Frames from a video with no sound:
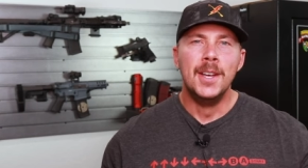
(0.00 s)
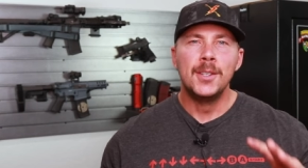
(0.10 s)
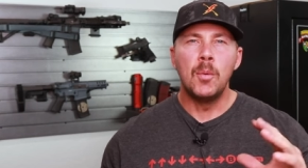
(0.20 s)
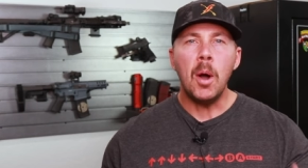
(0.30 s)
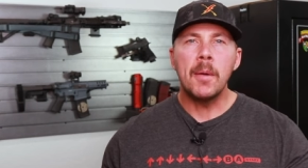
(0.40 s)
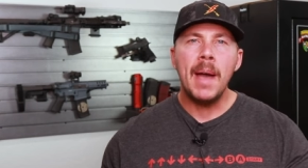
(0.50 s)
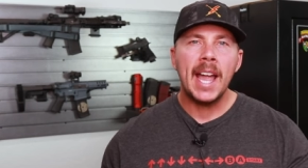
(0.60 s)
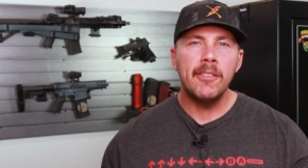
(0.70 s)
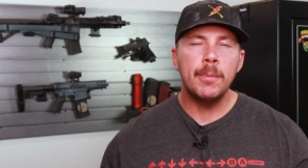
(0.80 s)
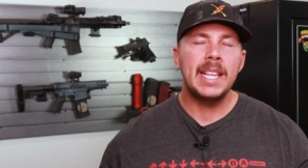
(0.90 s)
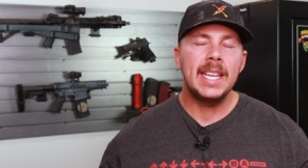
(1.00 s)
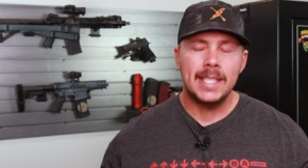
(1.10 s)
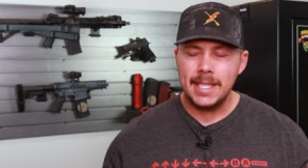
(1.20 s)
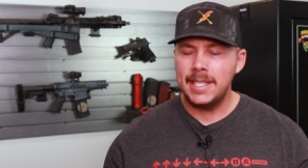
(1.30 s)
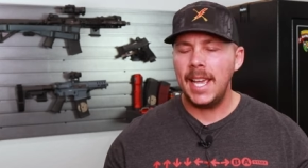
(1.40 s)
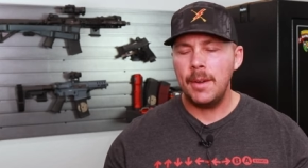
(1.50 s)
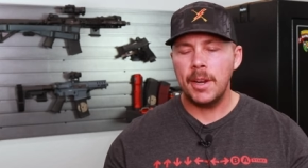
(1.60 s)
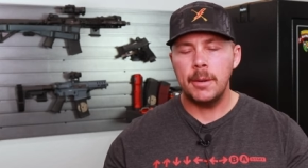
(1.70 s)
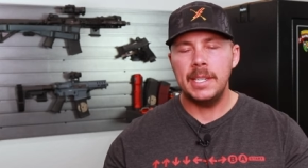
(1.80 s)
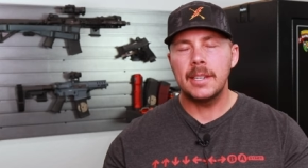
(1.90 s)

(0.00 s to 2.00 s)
So welcome back, everybody, and today we're going to